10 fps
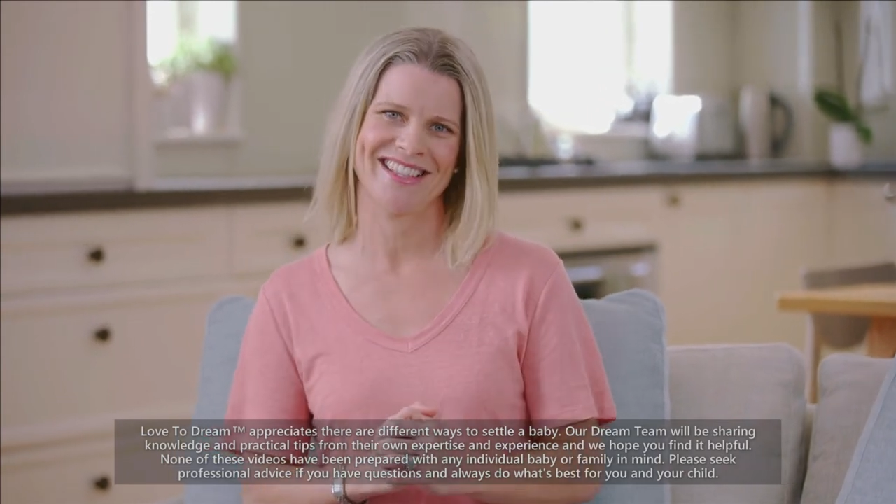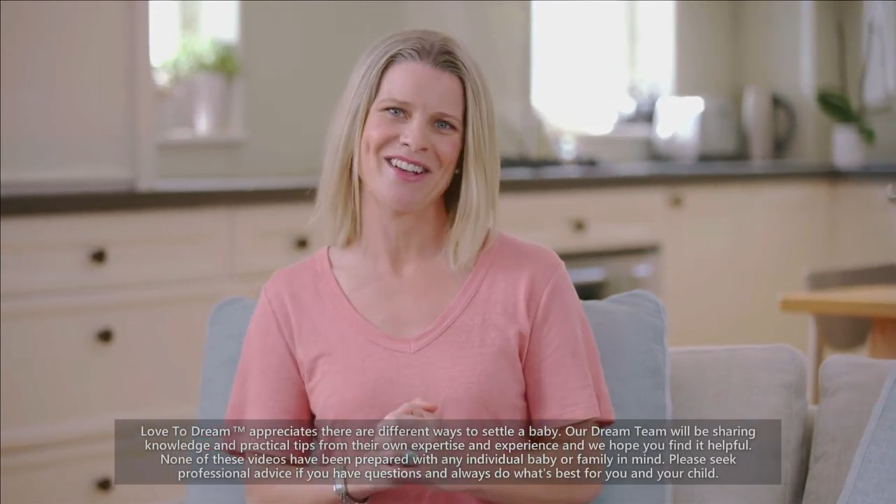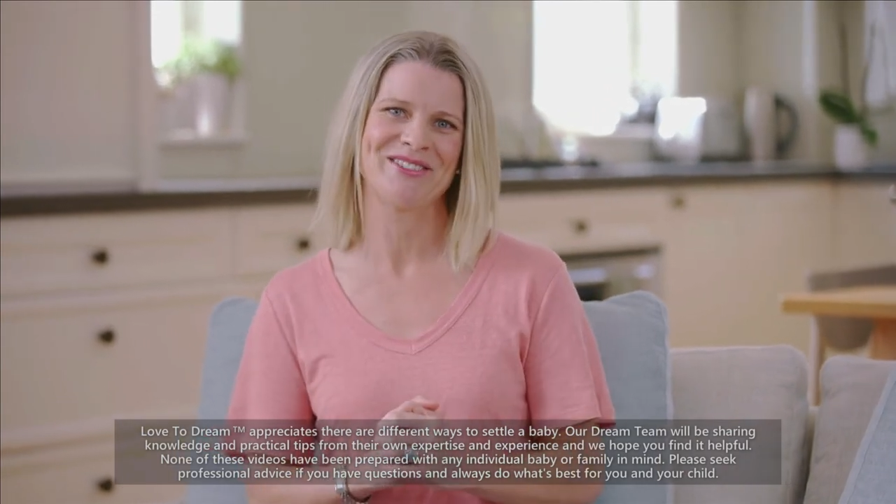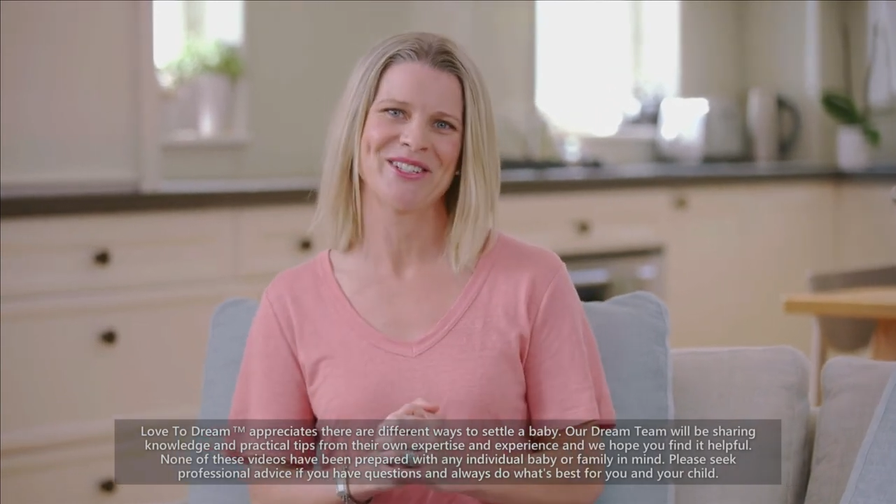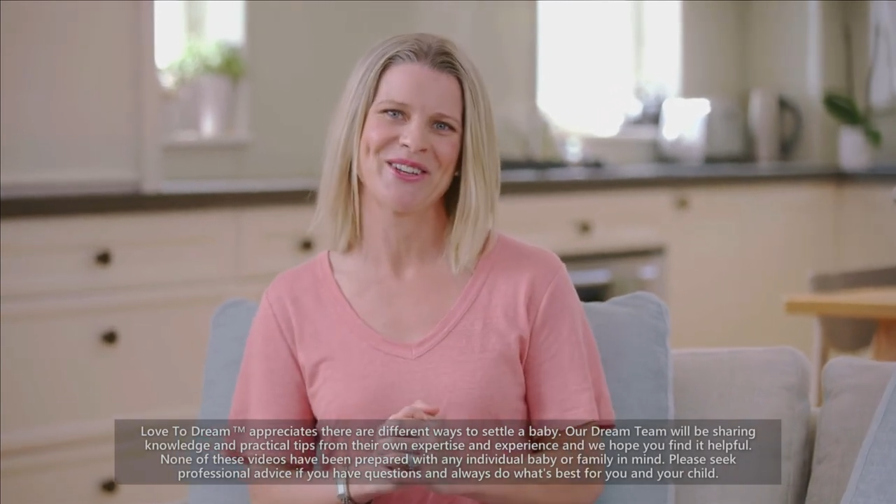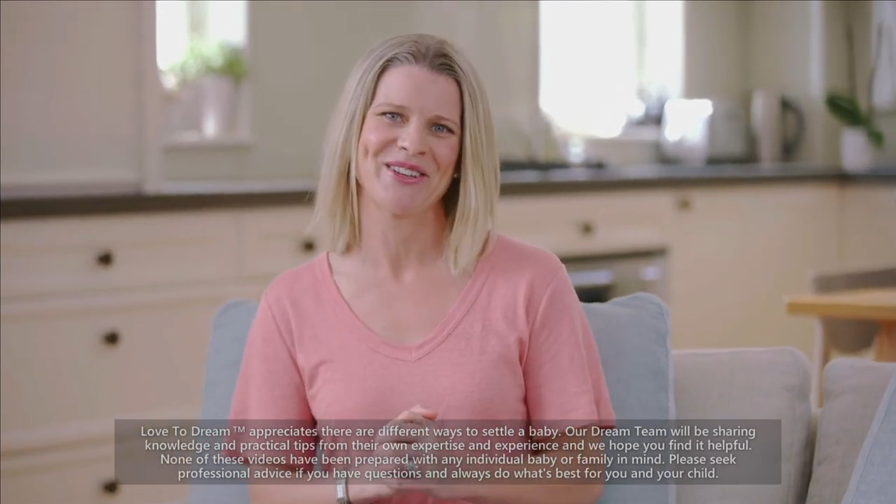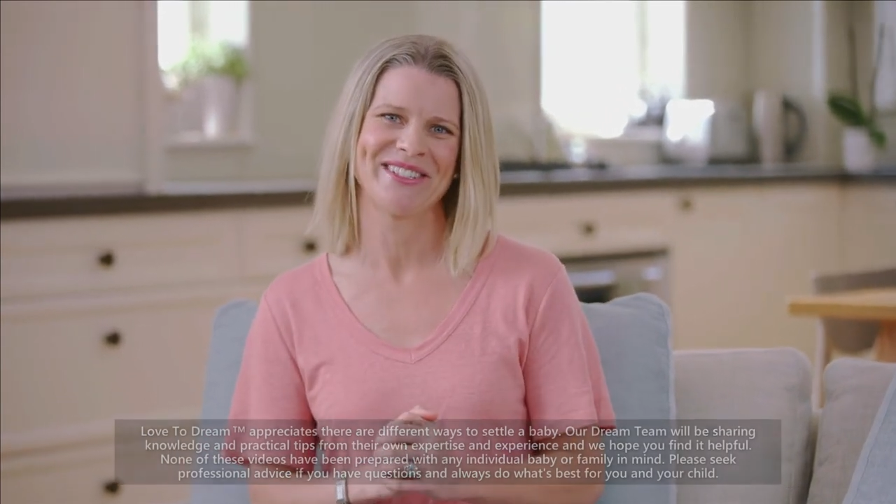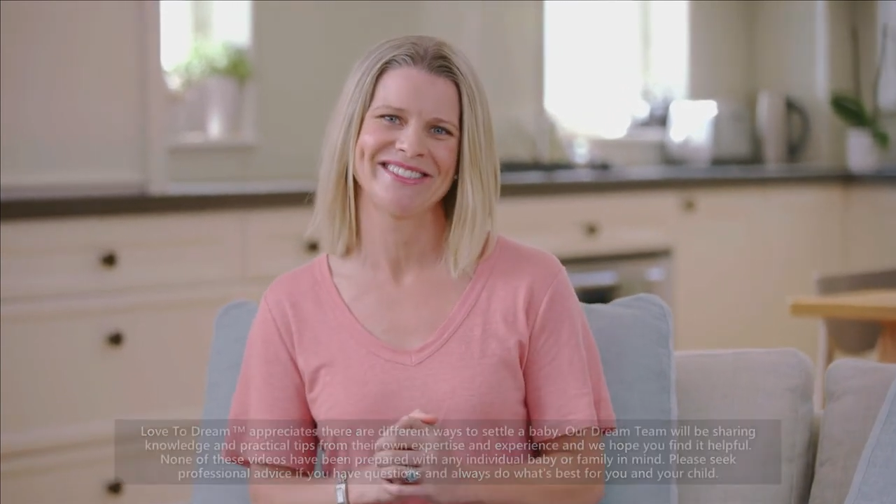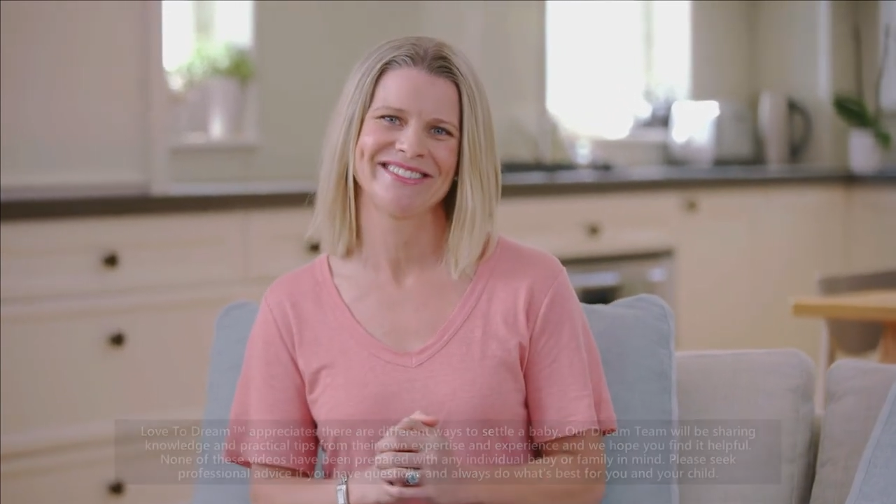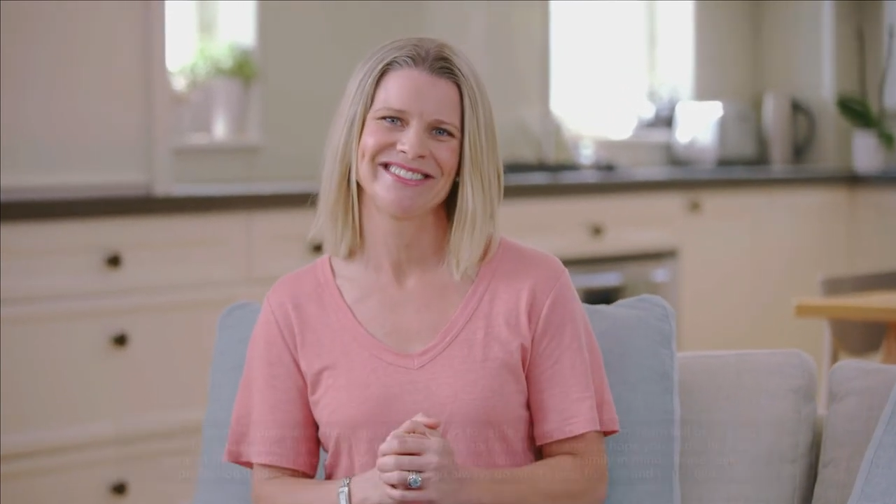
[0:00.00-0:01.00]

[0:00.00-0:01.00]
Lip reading: they'll learn.